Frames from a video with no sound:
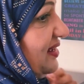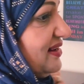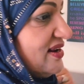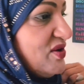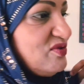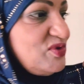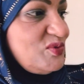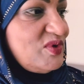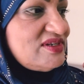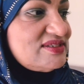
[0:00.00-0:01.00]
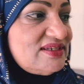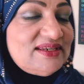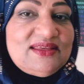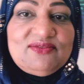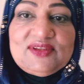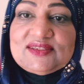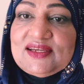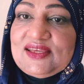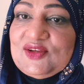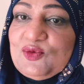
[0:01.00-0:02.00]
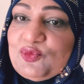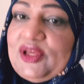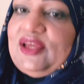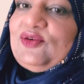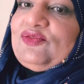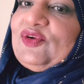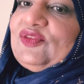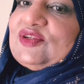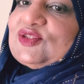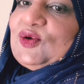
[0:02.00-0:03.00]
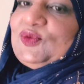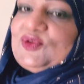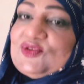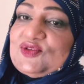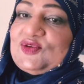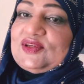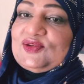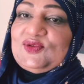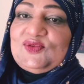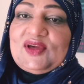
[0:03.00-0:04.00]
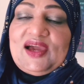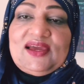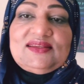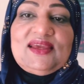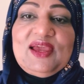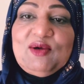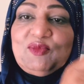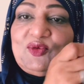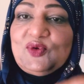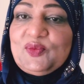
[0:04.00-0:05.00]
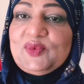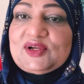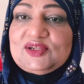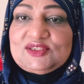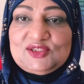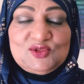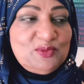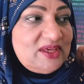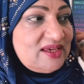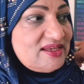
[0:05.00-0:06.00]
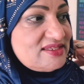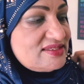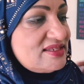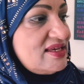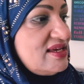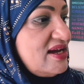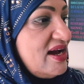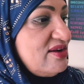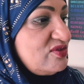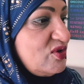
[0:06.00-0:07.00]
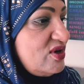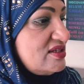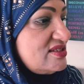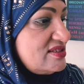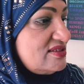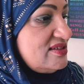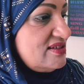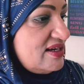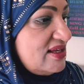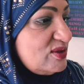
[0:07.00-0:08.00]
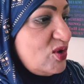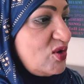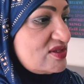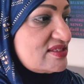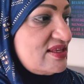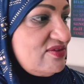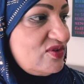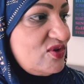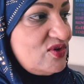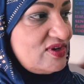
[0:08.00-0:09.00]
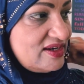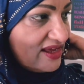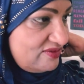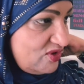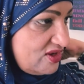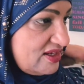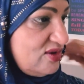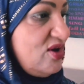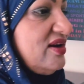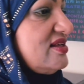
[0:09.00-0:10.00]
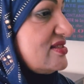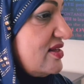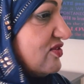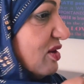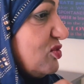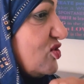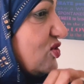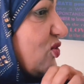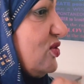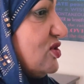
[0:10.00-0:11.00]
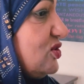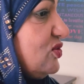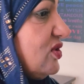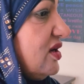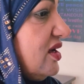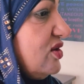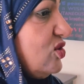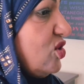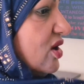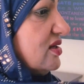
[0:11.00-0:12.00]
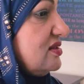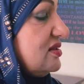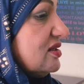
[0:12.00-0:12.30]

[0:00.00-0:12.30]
Now if you want to leave it, bring it over on the shoulders, you can do that. But what we're going to do, because I've got a long sleeve on and I've got a lot of steps, I'm just going to not